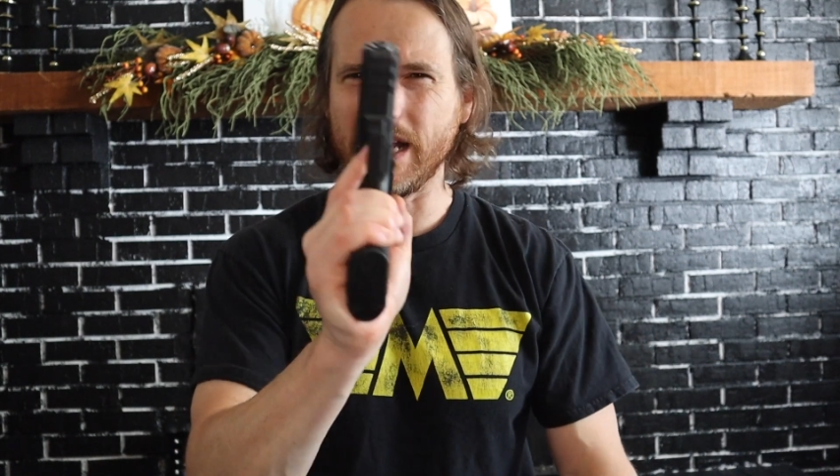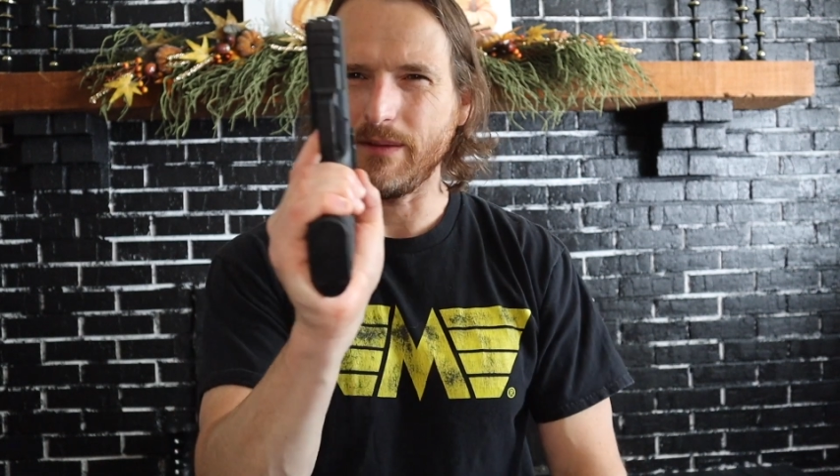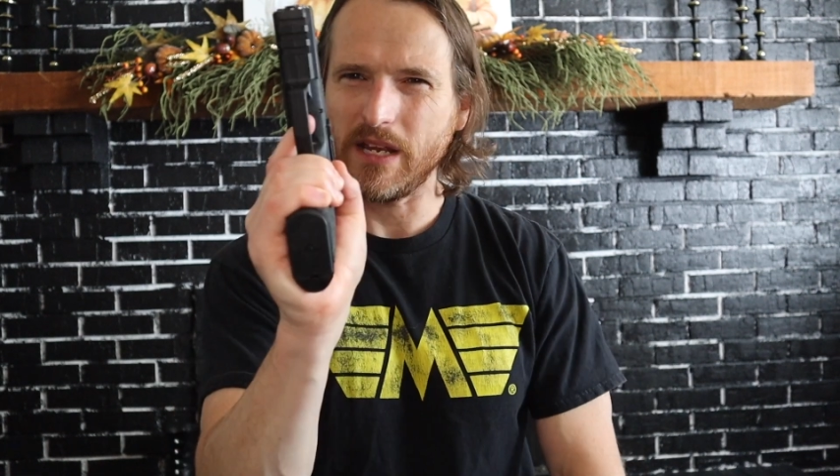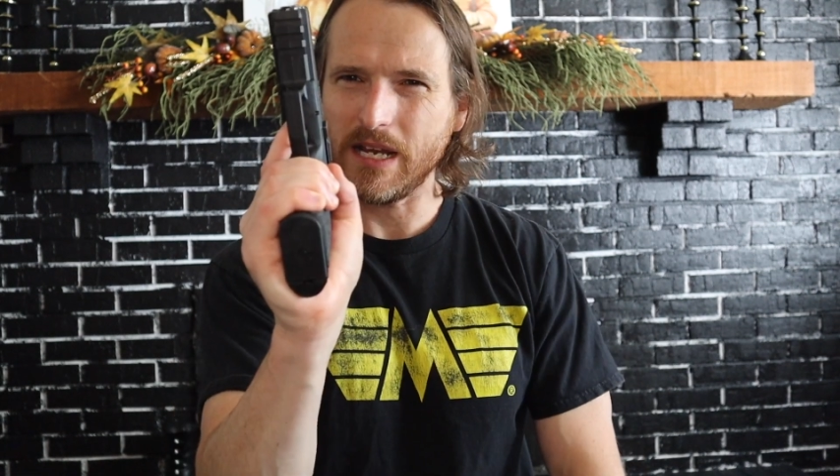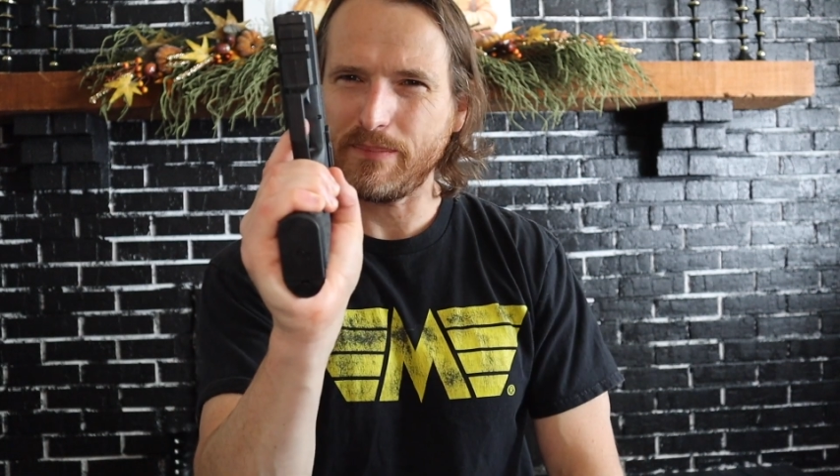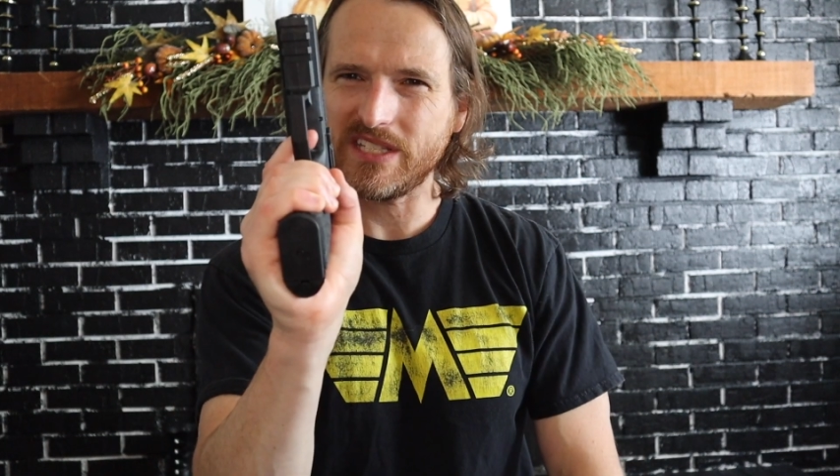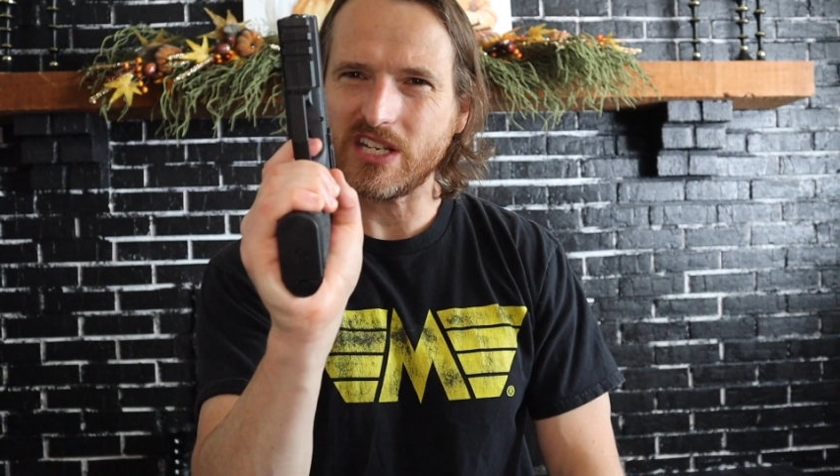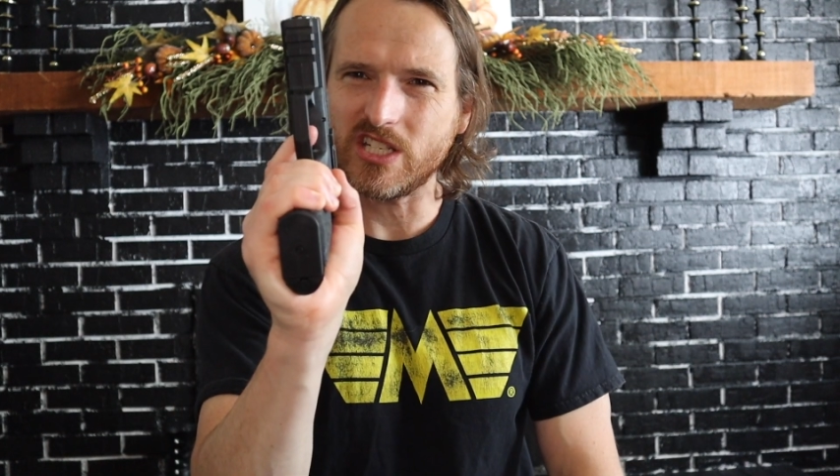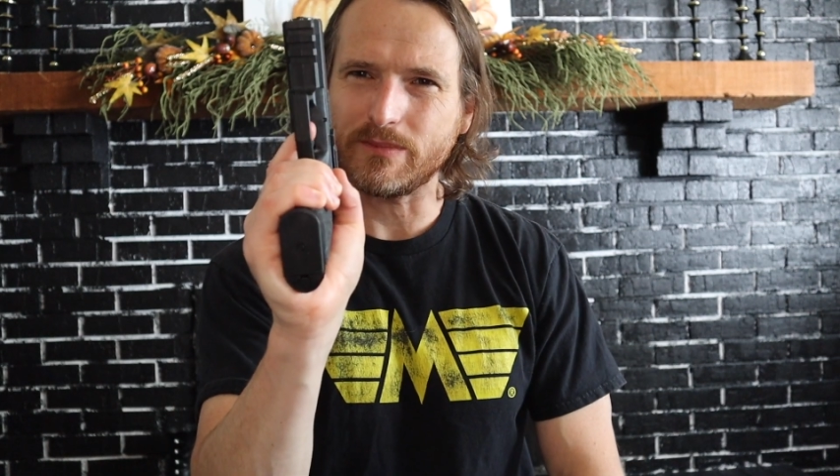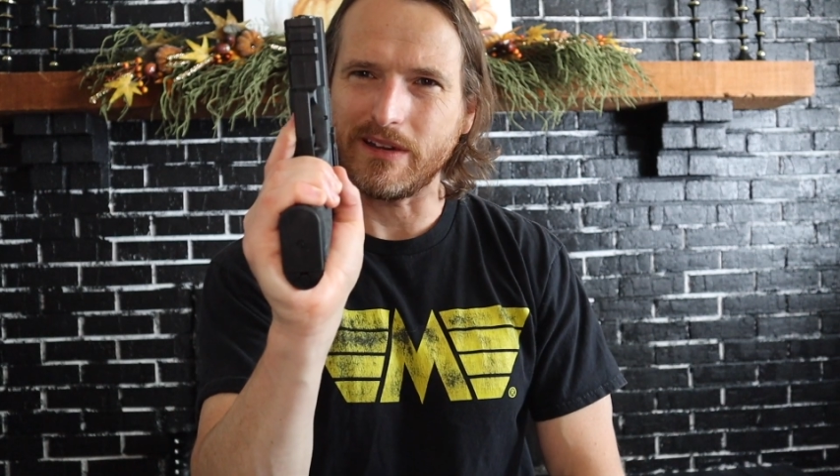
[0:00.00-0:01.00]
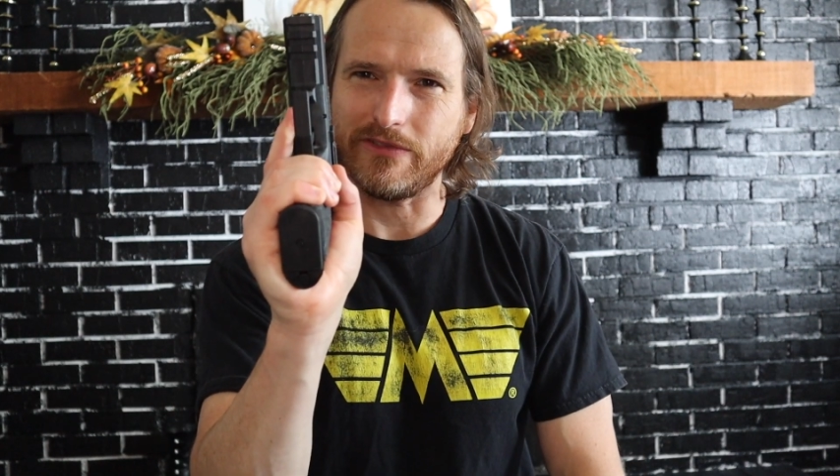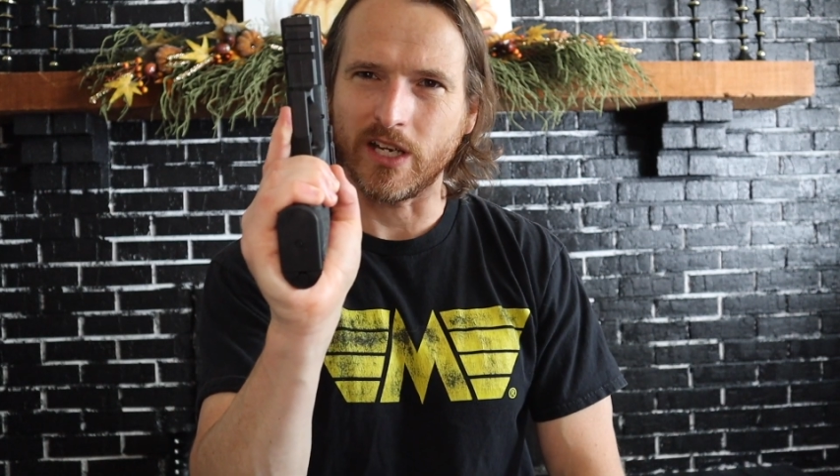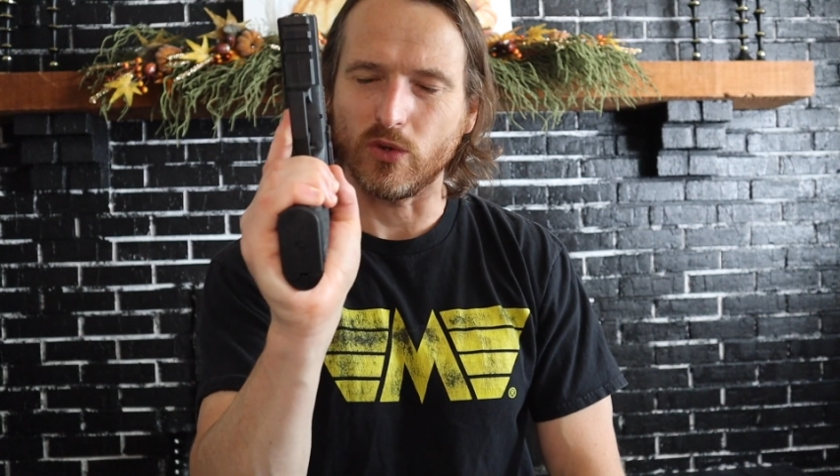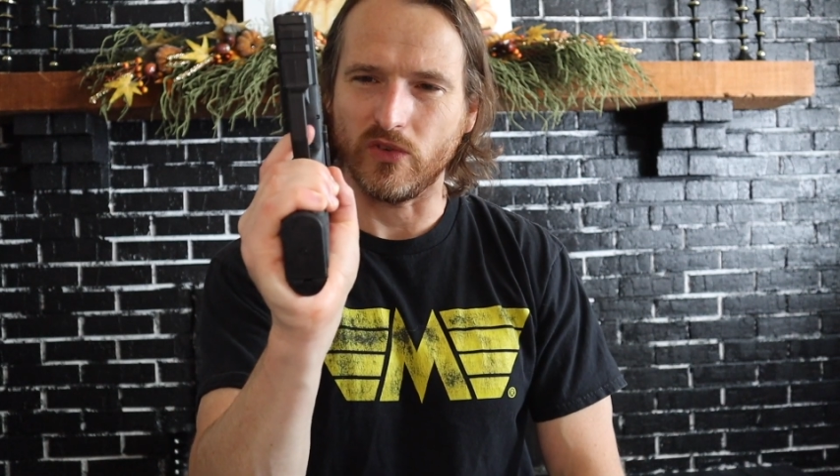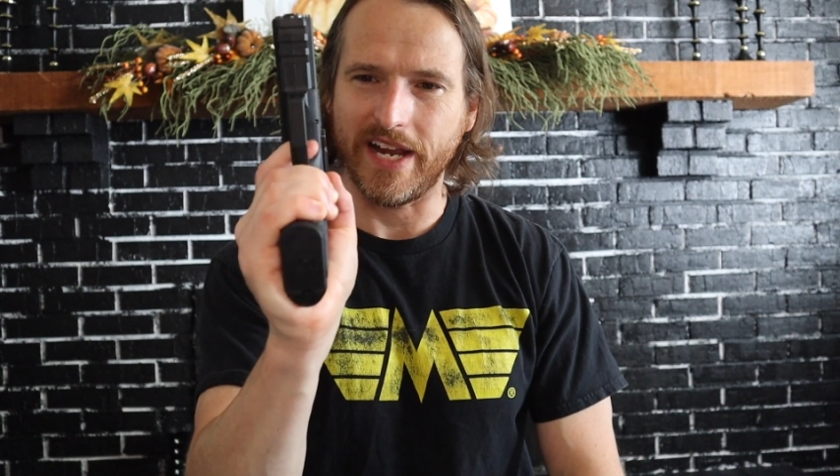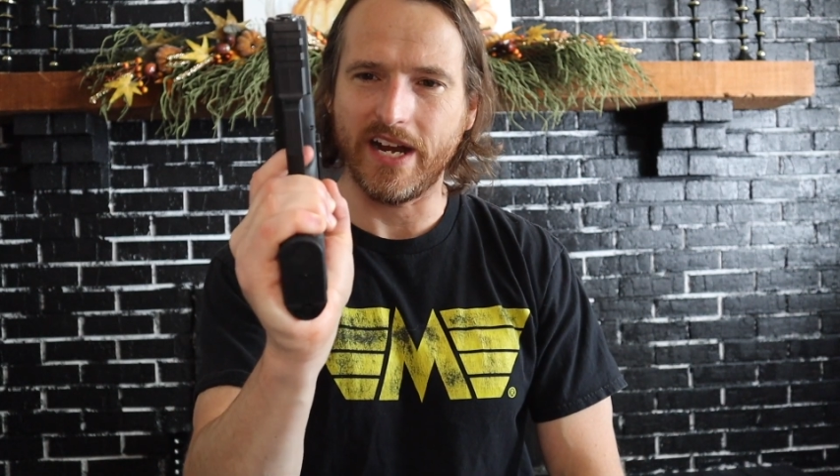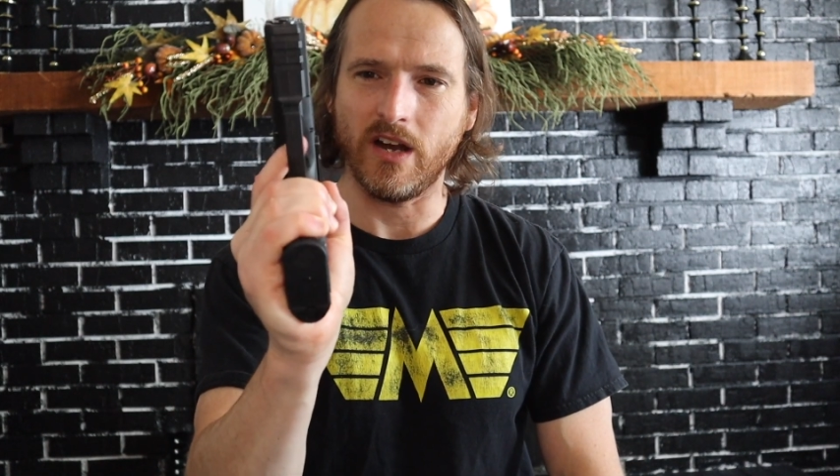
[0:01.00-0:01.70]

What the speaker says: and it positions my finger right